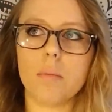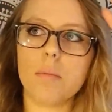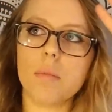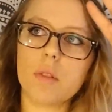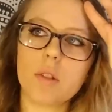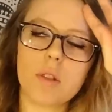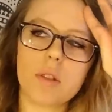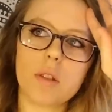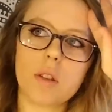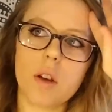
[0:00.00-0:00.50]

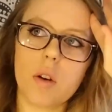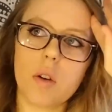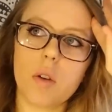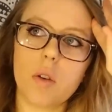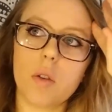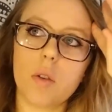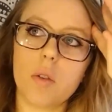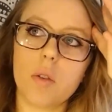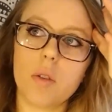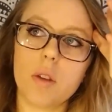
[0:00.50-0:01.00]

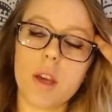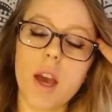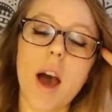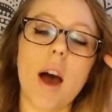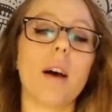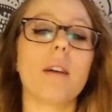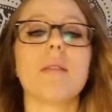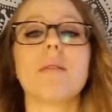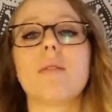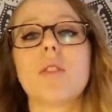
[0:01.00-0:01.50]
So
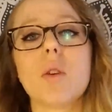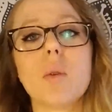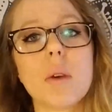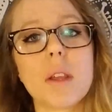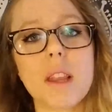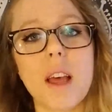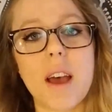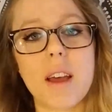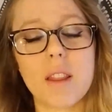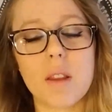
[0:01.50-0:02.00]
yeah, doing
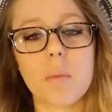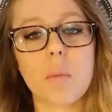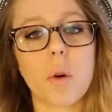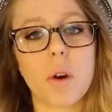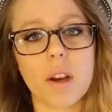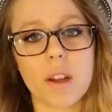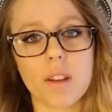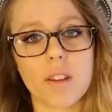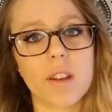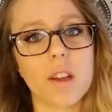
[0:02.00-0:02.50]
that in the
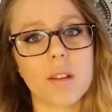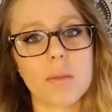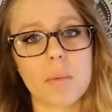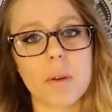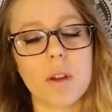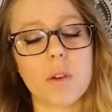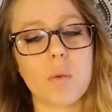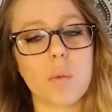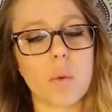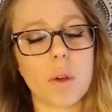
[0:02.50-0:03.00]
mornings has
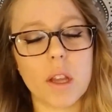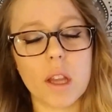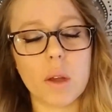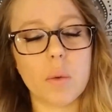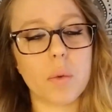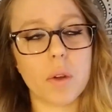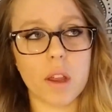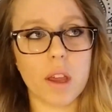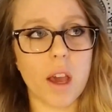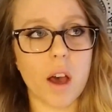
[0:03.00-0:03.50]
been really,
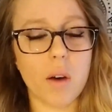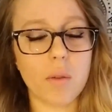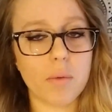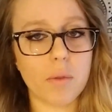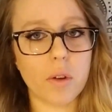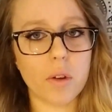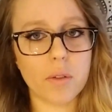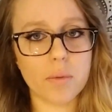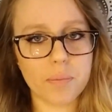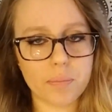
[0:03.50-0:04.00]
really
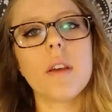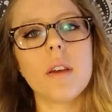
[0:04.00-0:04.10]
helpful.